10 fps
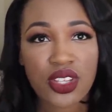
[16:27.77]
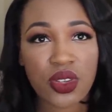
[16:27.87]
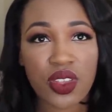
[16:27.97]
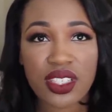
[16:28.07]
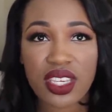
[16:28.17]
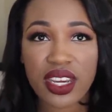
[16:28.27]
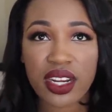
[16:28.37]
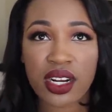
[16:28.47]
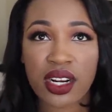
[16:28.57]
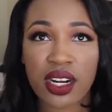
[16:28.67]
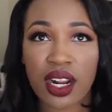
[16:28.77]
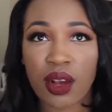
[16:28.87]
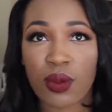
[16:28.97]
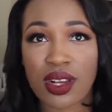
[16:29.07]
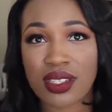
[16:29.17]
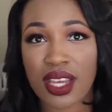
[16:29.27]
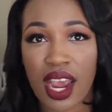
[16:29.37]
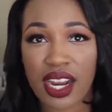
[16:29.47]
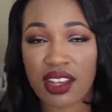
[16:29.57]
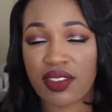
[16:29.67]
So this year was
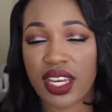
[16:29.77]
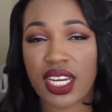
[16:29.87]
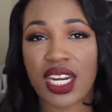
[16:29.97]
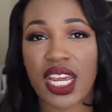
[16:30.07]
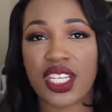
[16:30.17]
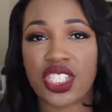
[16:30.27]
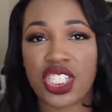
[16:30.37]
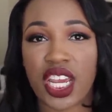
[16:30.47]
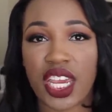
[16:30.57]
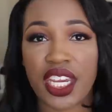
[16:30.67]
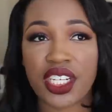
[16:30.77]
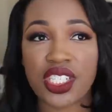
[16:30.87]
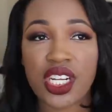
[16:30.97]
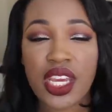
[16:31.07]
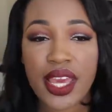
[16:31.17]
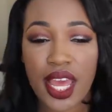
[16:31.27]
kind of like a nice change.